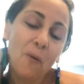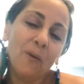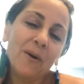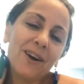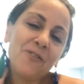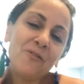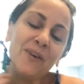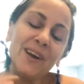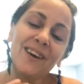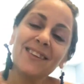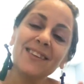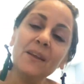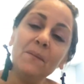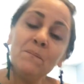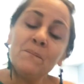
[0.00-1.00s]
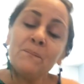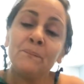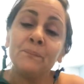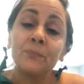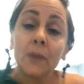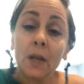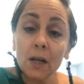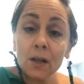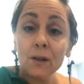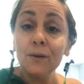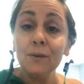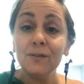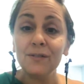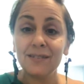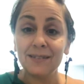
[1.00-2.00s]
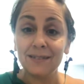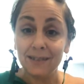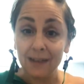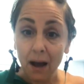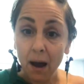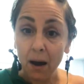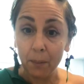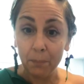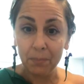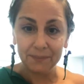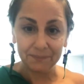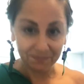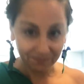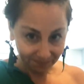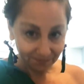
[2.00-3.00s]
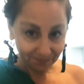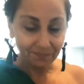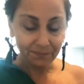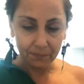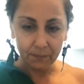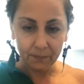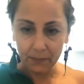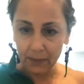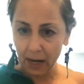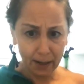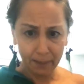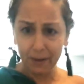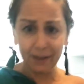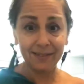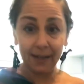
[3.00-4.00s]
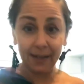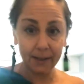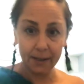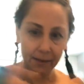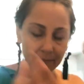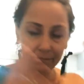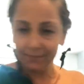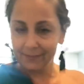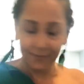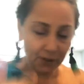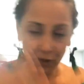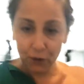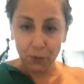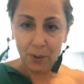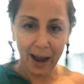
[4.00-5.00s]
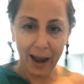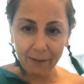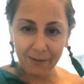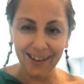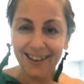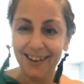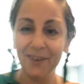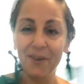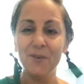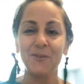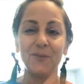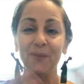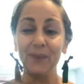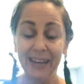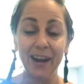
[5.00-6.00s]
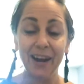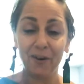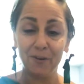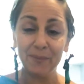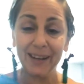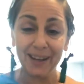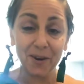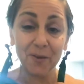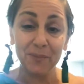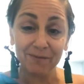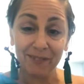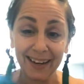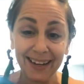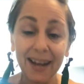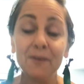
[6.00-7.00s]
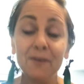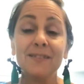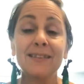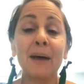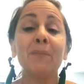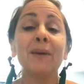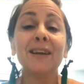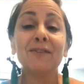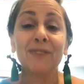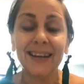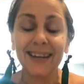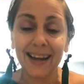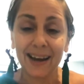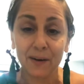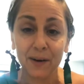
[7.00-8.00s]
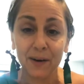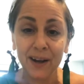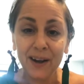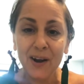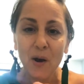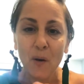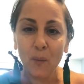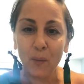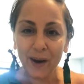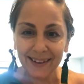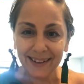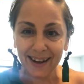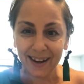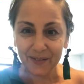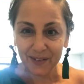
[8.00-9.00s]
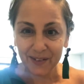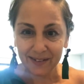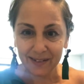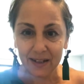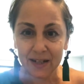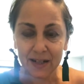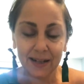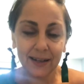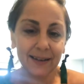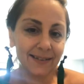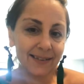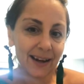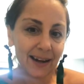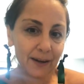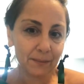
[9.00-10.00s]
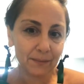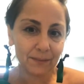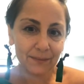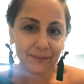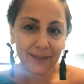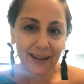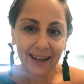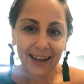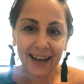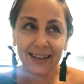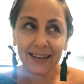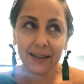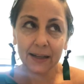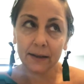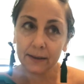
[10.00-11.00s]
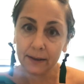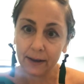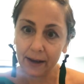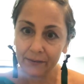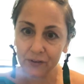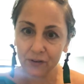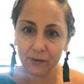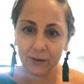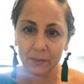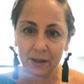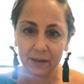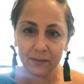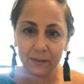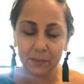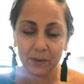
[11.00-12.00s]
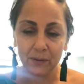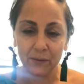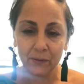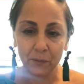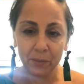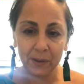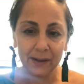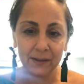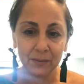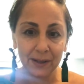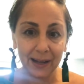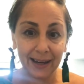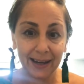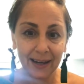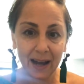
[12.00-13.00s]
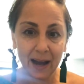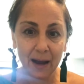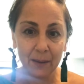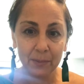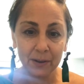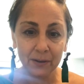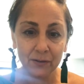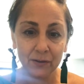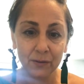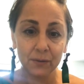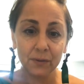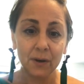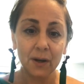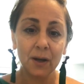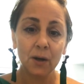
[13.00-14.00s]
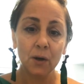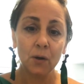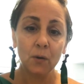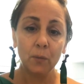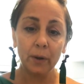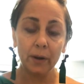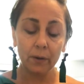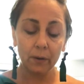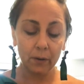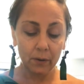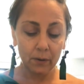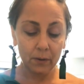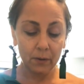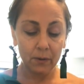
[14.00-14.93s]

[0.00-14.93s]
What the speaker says: what if we all loosened up? And I'm not saying that you have. We are being open right now. It's happening right now. One conversation at a time. And I think live streaming is a beautiful place where that can happen too, where